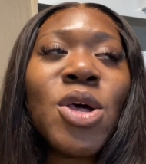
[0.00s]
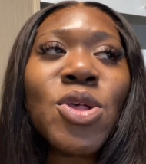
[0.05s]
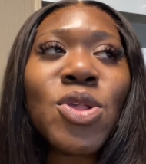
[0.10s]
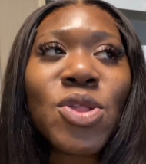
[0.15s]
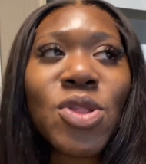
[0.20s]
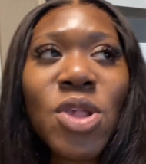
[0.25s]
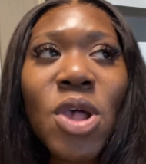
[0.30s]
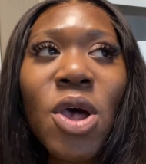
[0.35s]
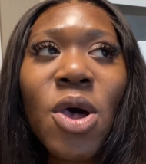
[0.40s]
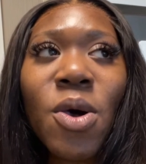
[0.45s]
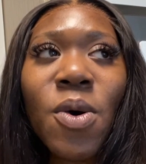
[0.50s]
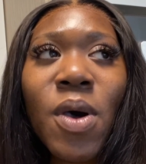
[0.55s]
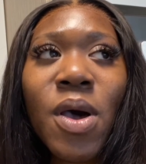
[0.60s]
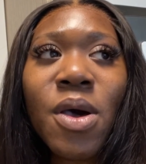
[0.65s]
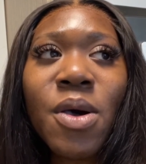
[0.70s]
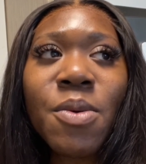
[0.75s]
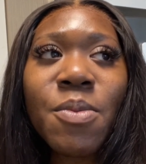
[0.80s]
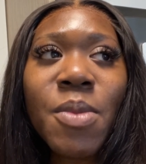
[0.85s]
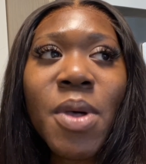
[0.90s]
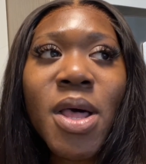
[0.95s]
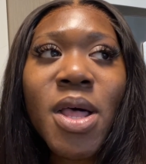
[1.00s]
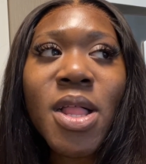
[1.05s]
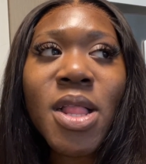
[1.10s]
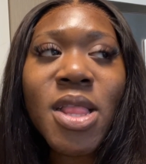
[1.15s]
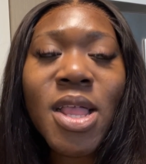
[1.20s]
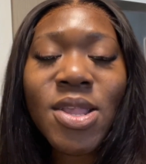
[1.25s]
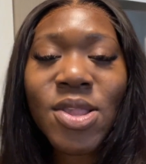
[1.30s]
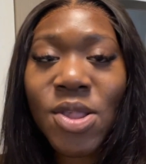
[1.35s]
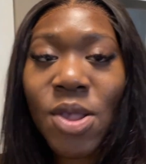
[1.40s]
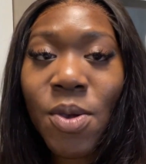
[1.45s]
So um,
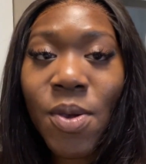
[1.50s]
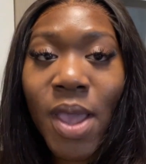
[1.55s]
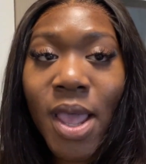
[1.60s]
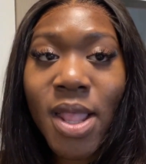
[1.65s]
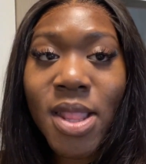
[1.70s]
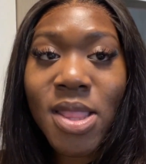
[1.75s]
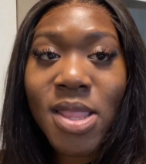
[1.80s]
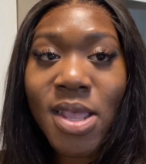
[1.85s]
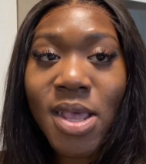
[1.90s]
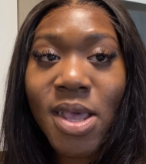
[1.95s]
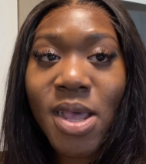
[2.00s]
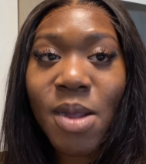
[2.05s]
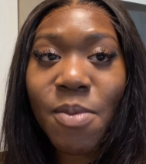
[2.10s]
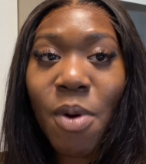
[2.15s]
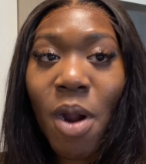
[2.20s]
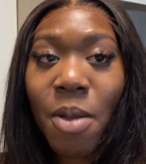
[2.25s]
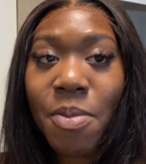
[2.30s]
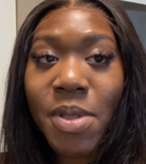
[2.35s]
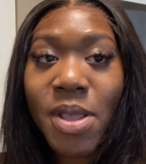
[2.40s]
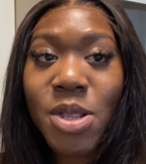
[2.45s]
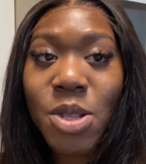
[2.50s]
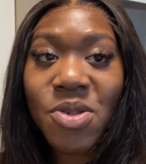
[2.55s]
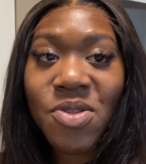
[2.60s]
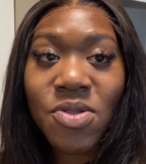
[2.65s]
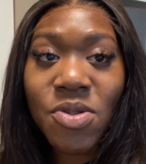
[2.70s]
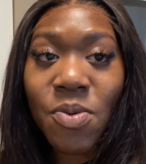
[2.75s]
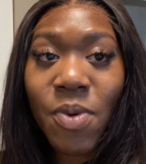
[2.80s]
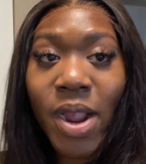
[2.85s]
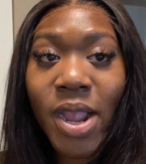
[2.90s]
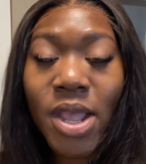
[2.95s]
let's go get the probably
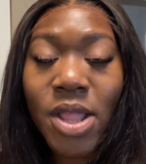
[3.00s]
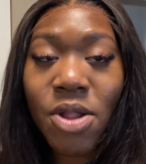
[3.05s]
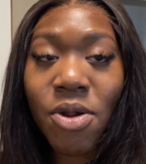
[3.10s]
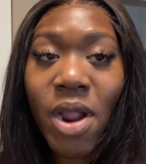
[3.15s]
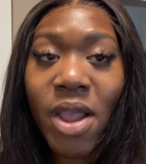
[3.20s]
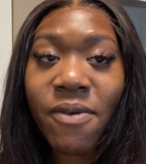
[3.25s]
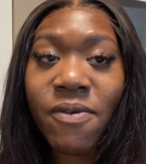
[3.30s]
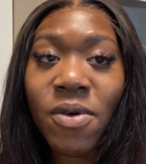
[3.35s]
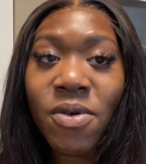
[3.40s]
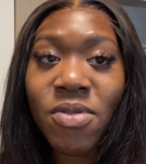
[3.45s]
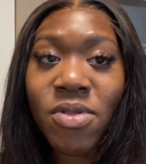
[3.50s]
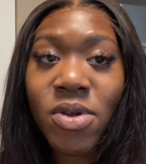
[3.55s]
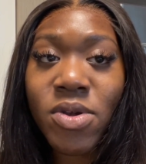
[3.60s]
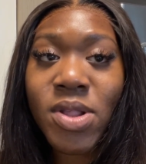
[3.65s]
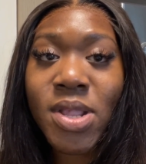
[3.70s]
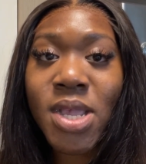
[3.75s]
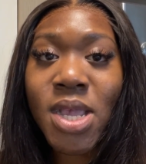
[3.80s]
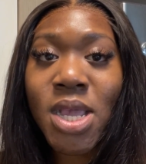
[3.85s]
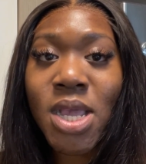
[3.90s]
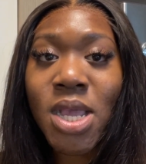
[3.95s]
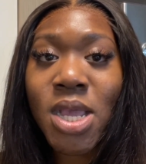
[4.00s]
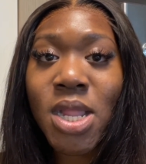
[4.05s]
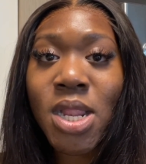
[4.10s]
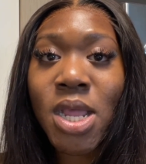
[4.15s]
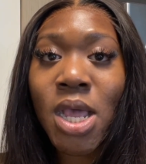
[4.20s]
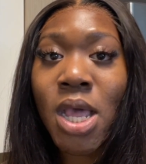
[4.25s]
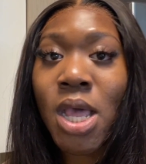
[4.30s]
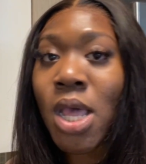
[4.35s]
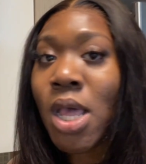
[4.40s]
just the regular iPhone 13.